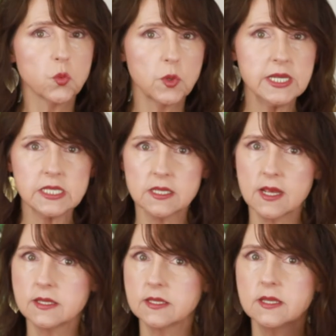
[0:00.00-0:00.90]

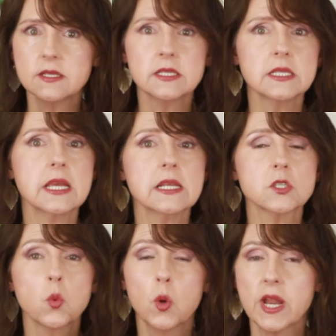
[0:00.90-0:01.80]
recesses,
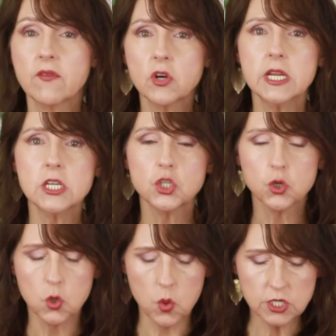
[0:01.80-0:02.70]
seats, whatever it is,
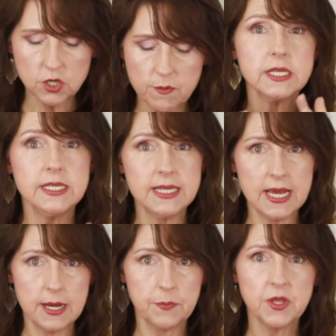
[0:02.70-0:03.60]
you're going to the
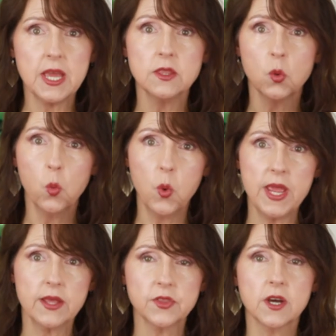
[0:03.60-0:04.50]
depth and the
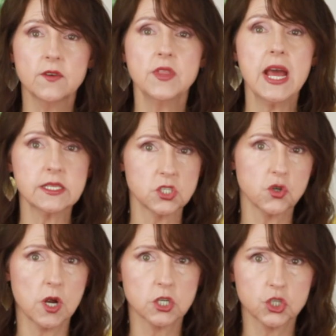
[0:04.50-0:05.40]
width of that
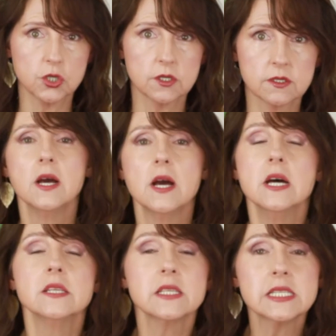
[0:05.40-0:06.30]
structure.
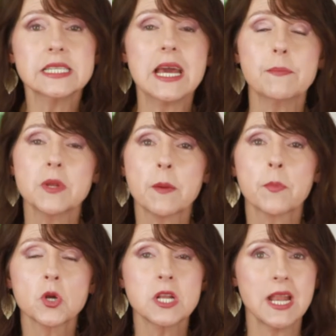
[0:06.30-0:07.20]
Step
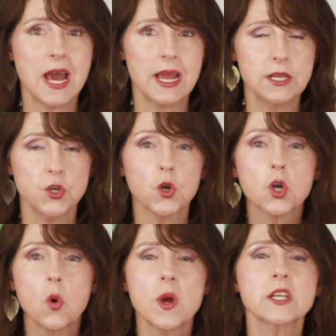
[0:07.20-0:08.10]
number 9, you're
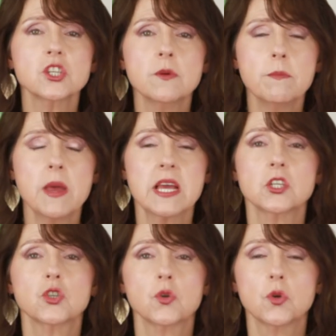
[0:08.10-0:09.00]
going to
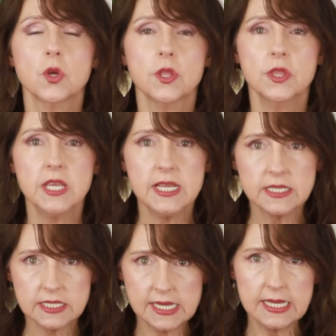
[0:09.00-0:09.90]
measure the
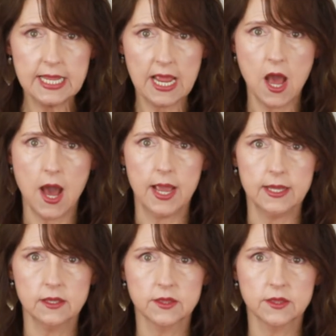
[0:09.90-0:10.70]
ceiling height